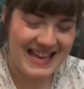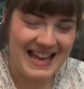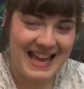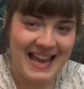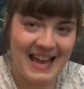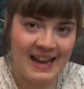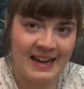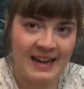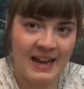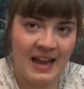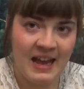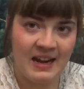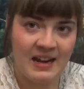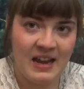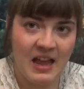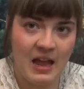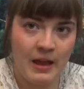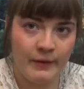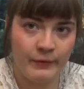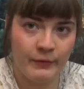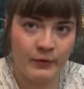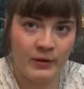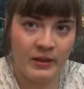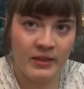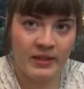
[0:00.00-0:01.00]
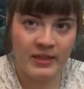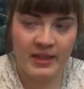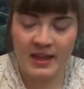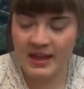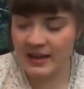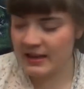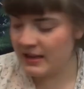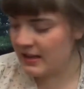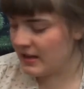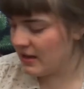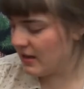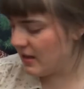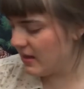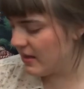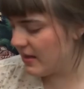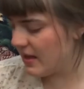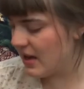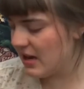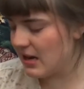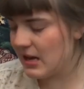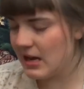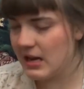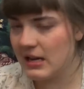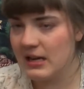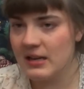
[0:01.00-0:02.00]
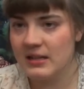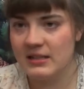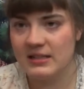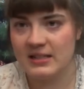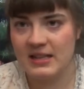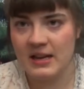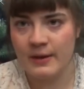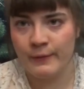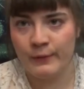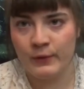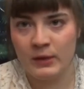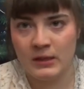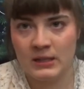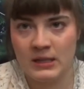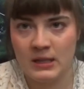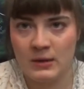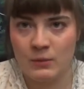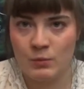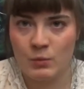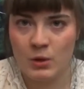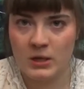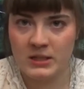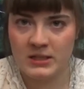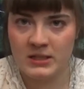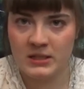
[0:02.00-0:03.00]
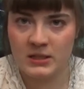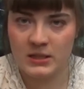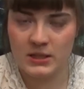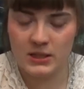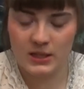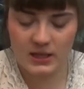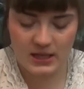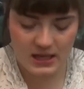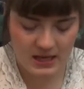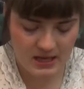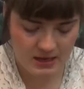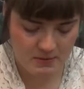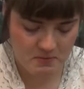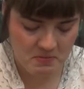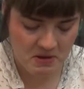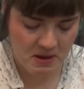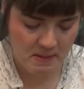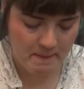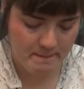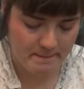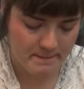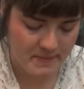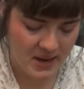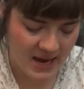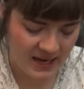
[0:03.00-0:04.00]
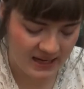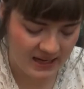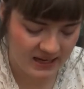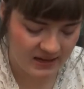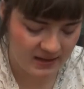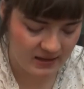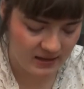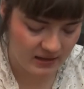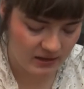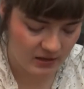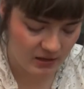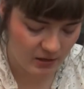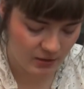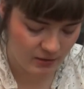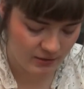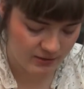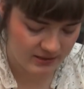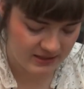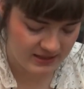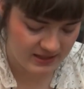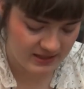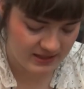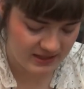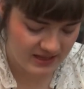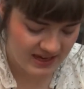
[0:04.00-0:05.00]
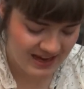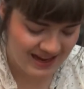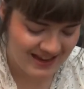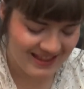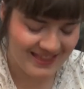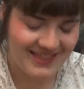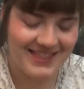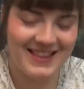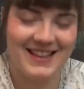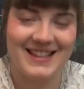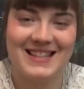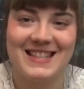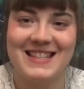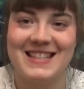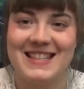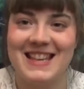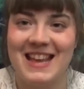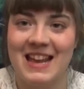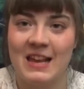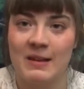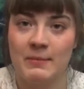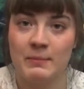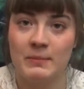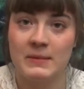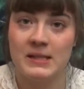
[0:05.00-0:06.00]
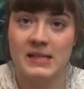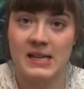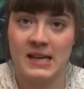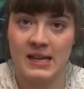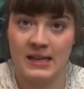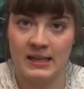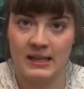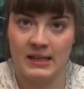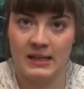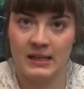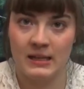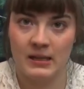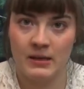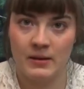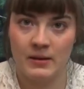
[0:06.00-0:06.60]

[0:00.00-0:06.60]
and had everything that I definitely wanted to keep back in the closet the same day.